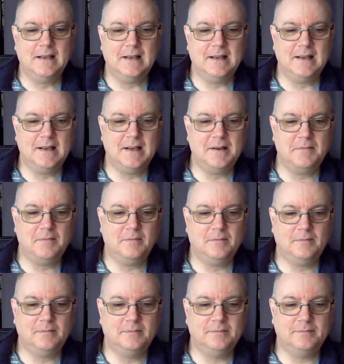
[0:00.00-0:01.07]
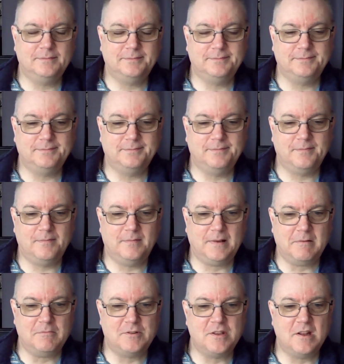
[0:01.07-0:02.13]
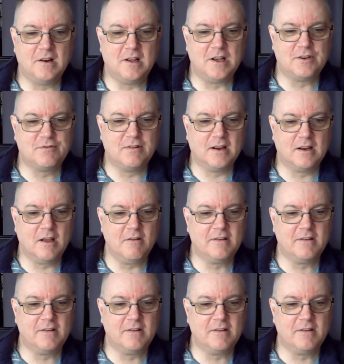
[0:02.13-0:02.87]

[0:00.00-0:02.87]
That was the last track.